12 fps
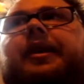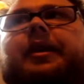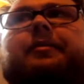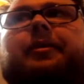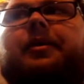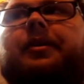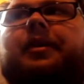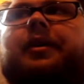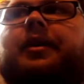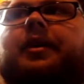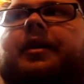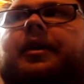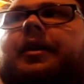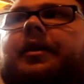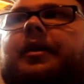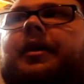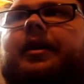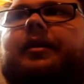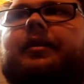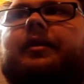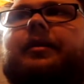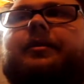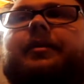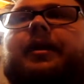with Edward,
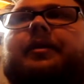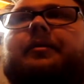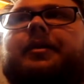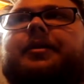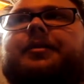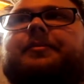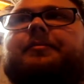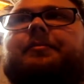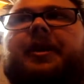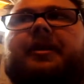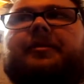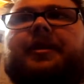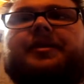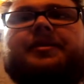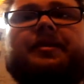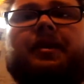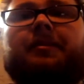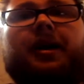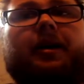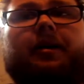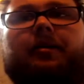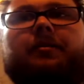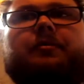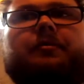or Edward's baby
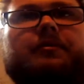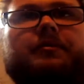somehow,